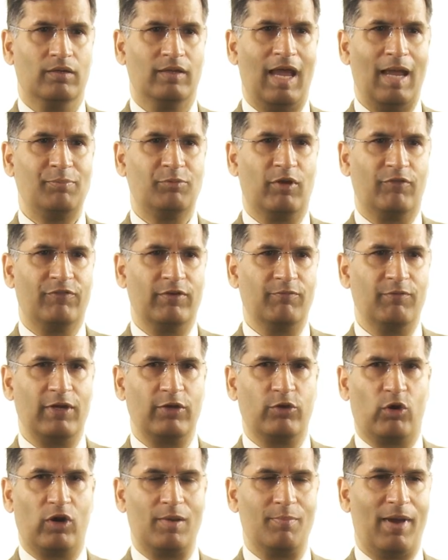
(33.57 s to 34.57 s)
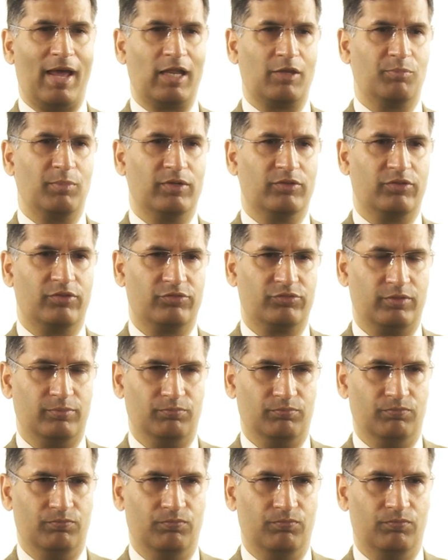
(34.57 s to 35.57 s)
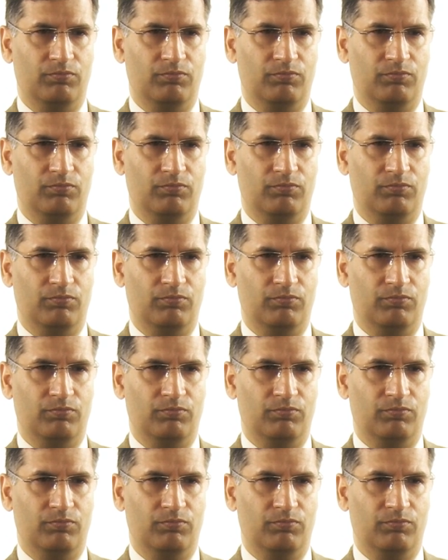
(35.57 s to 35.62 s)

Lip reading: Types of inventory management system.